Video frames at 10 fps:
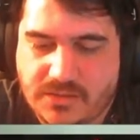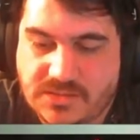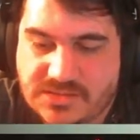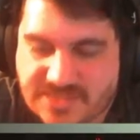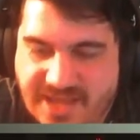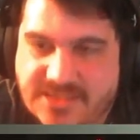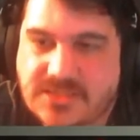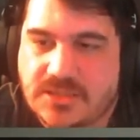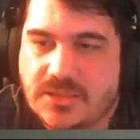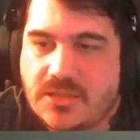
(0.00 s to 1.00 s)

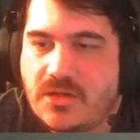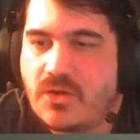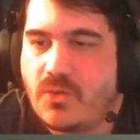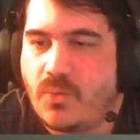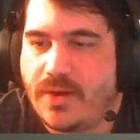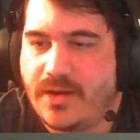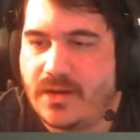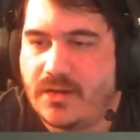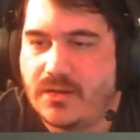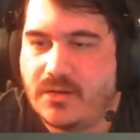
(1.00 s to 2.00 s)
disaster
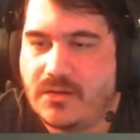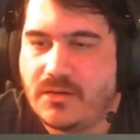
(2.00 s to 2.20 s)
where